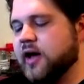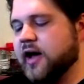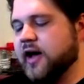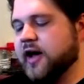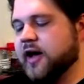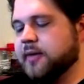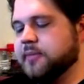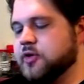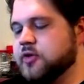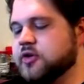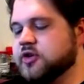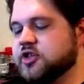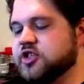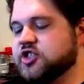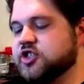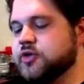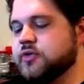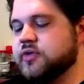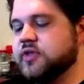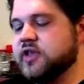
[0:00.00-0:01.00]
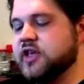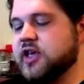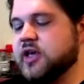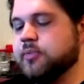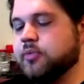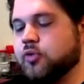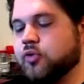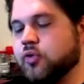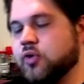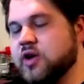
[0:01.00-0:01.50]
you can just do
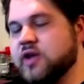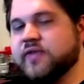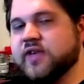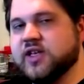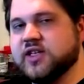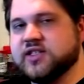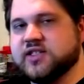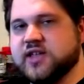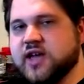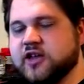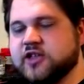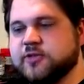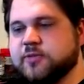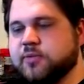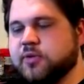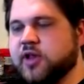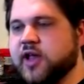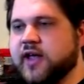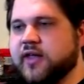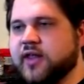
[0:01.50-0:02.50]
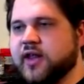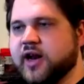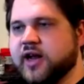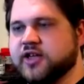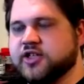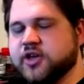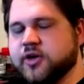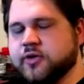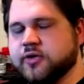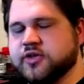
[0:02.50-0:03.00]
the previous Ducks play that
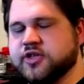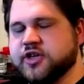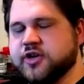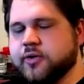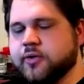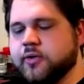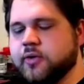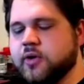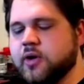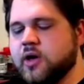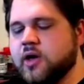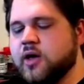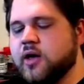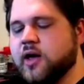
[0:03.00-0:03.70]
I showed you,